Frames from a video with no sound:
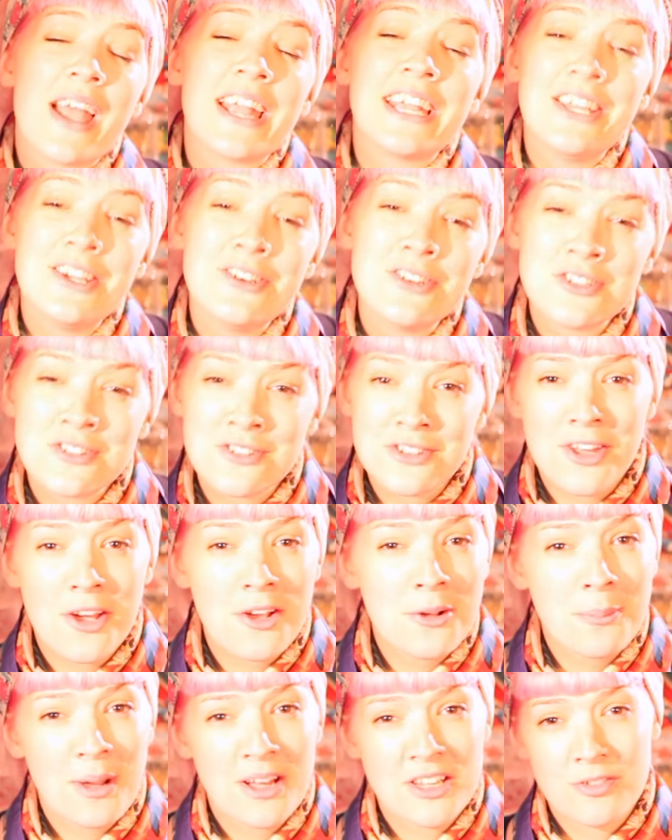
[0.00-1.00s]
thank you
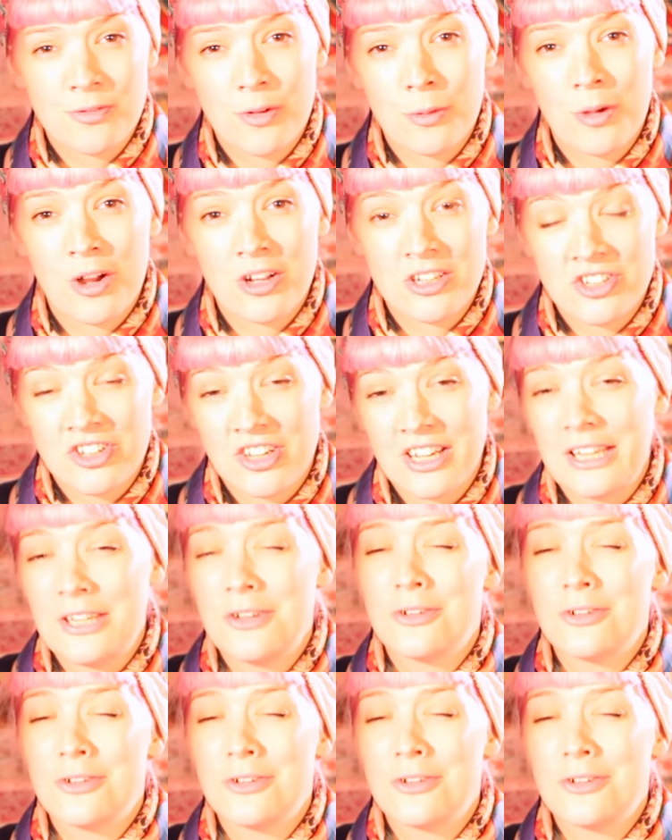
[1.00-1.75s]
so much for watching.